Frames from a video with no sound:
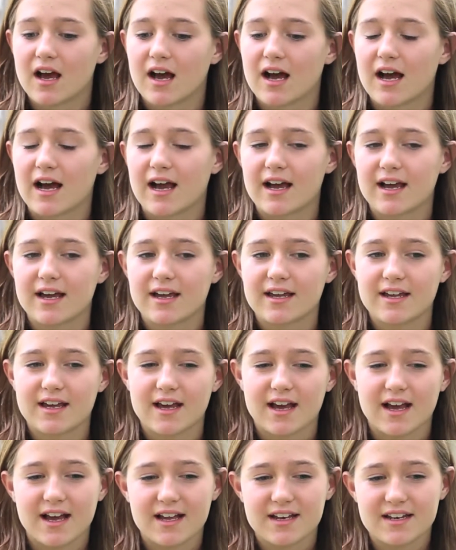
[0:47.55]
I
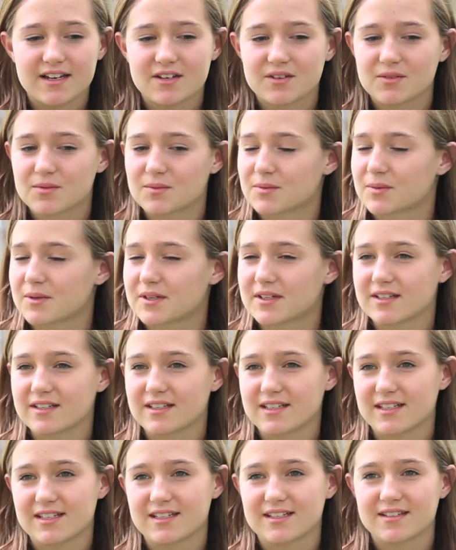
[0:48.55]
I didn't
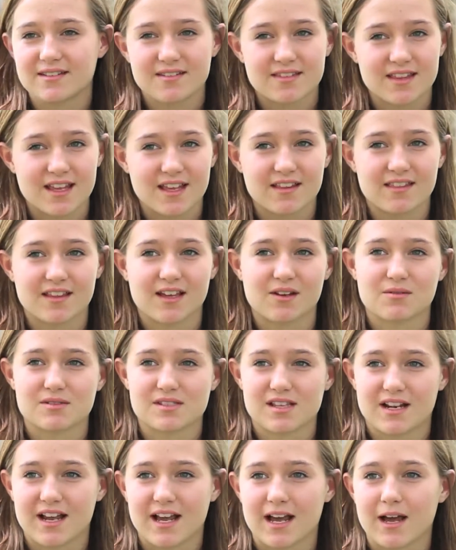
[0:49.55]
really think that
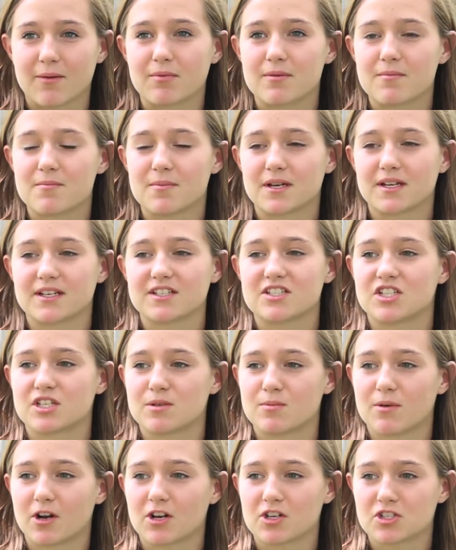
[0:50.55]
was going to happen but
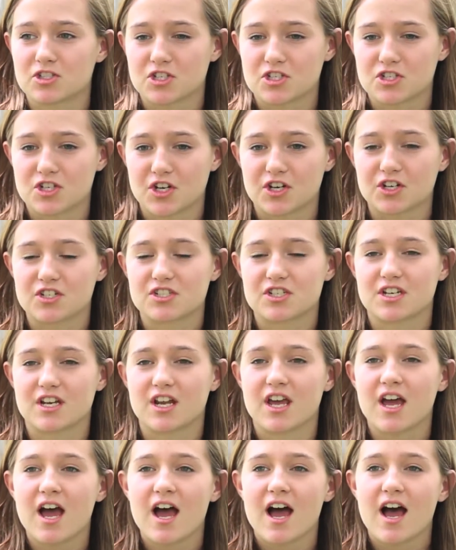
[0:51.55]
she brought us to church and